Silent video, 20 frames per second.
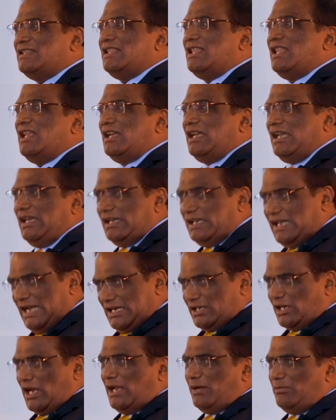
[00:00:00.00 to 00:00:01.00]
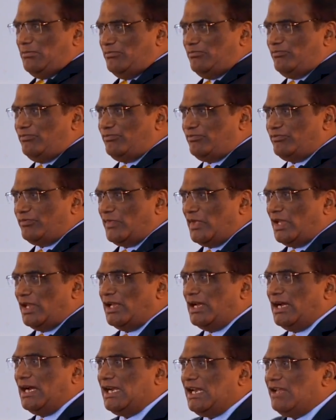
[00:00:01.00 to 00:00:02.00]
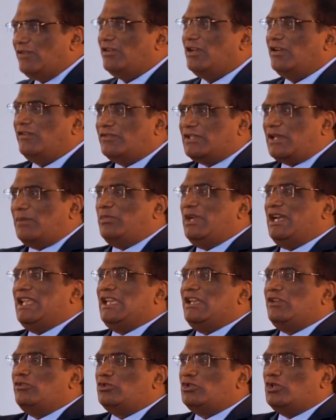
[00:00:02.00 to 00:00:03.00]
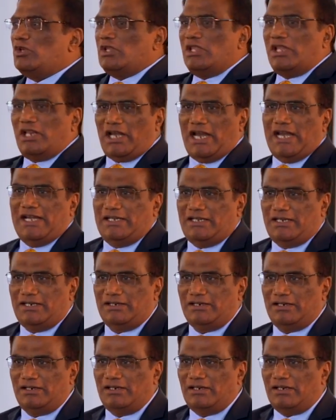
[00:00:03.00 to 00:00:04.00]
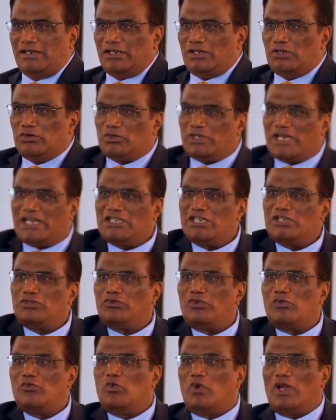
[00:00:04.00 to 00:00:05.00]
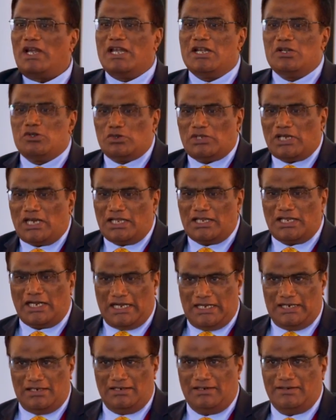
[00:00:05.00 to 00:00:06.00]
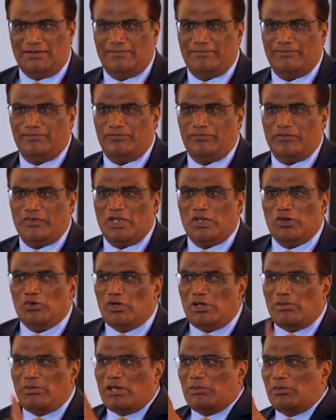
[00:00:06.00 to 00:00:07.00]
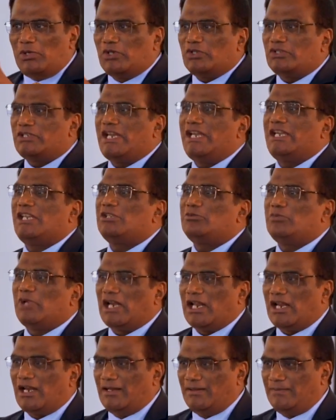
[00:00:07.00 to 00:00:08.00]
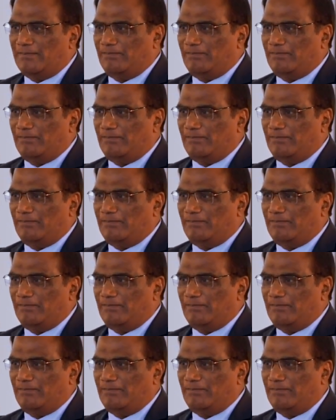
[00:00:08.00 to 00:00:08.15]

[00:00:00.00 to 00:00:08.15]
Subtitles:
in the daytime, and even if somebody gives you in the night, you touch it from one end to the other end, you will be able to say it is banana.